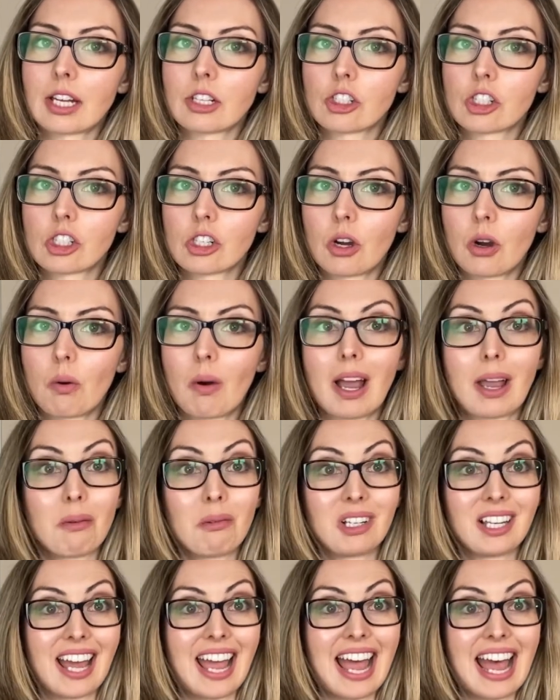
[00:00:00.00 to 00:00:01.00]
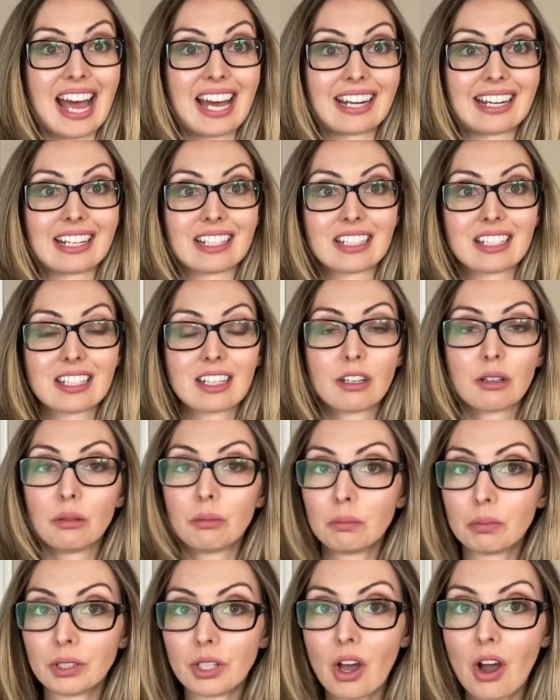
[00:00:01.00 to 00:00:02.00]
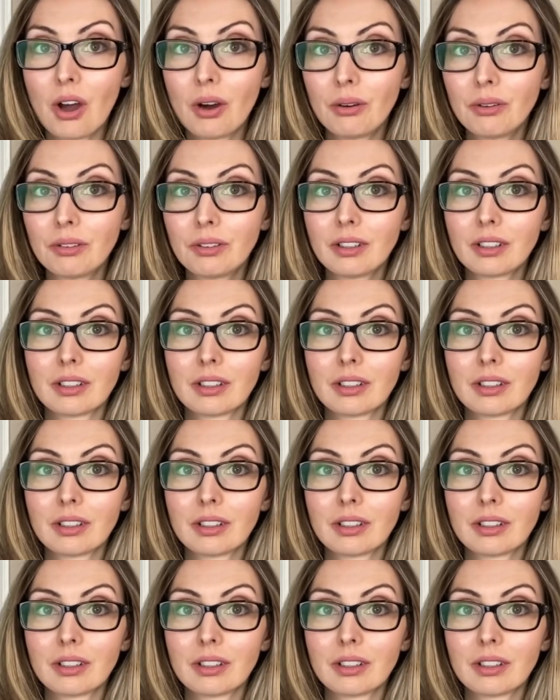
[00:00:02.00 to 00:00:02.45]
So I will add it below.